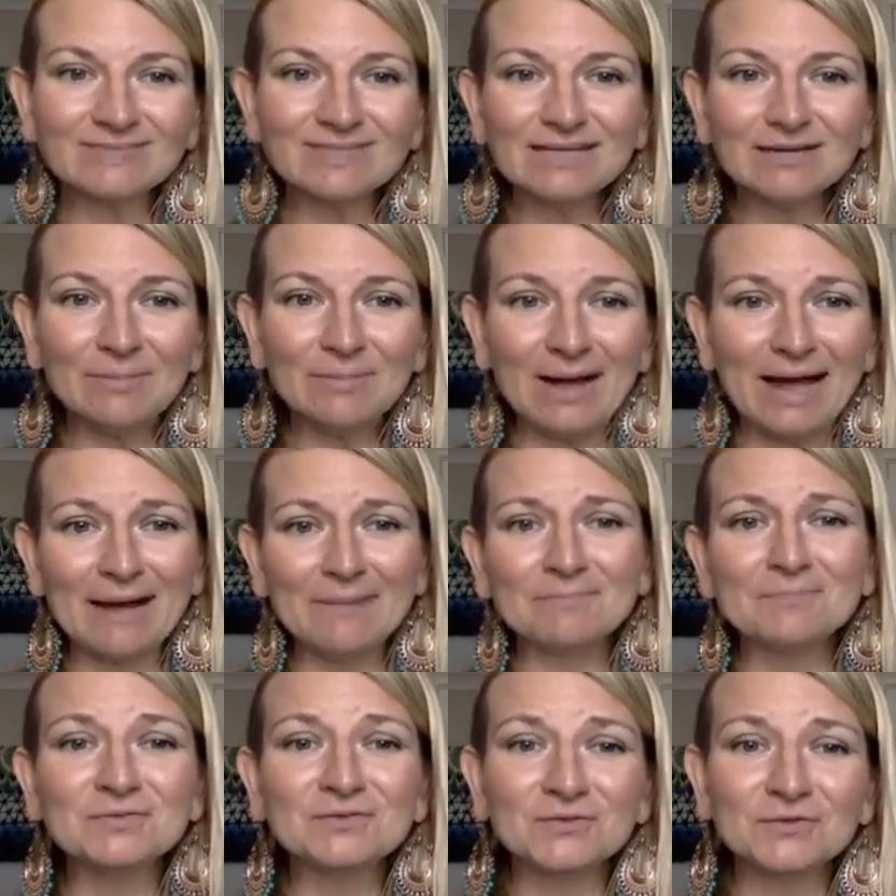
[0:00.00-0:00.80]
But
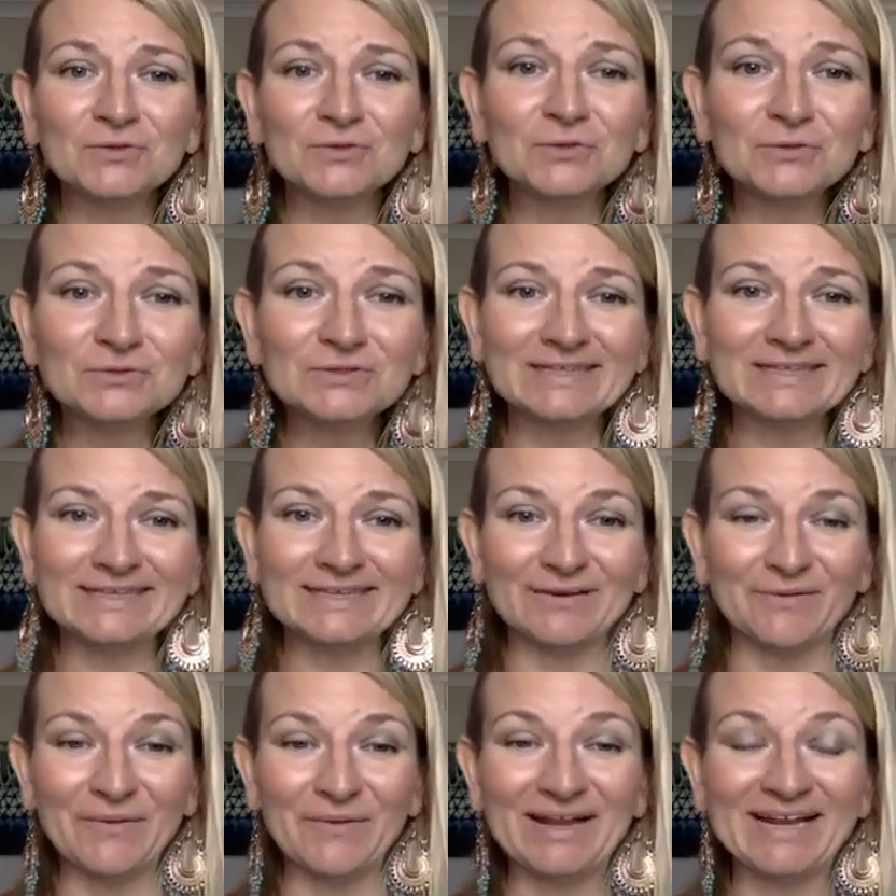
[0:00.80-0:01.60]
absolutely,
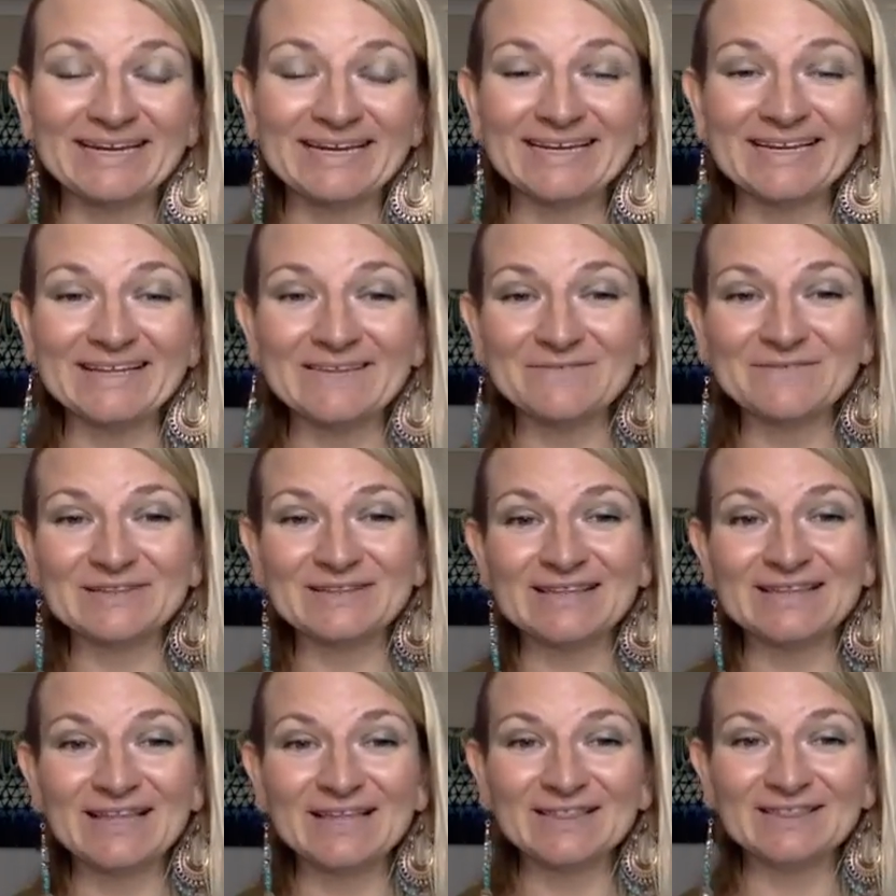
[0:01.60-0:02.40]
we can
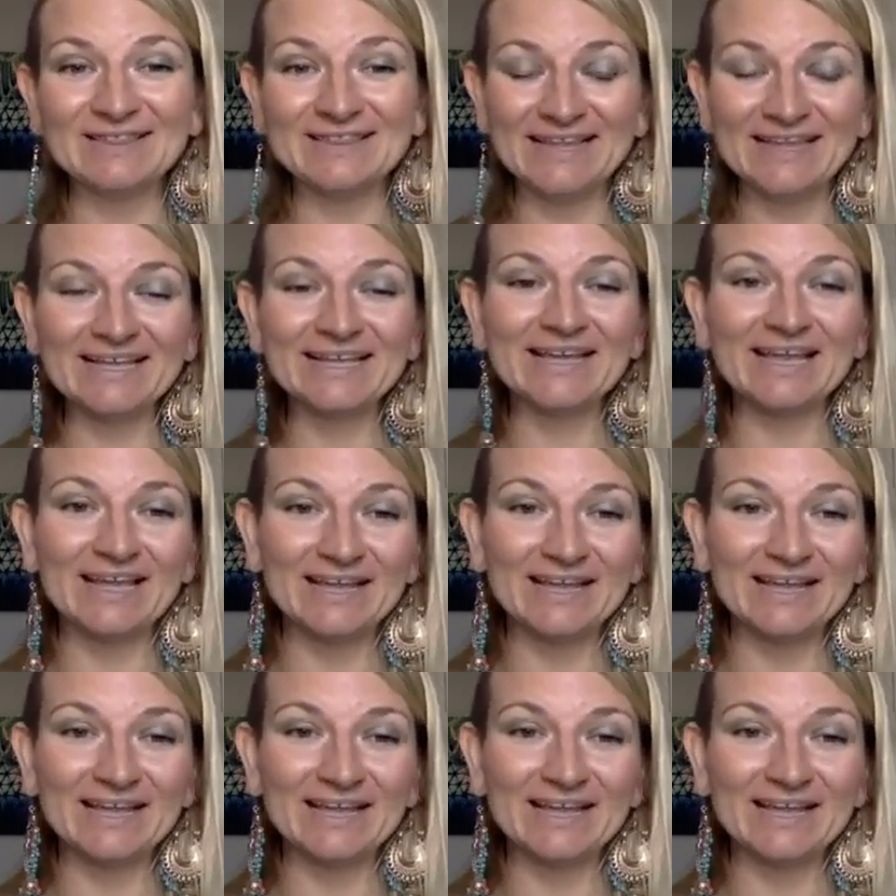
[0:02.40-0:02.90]
even dig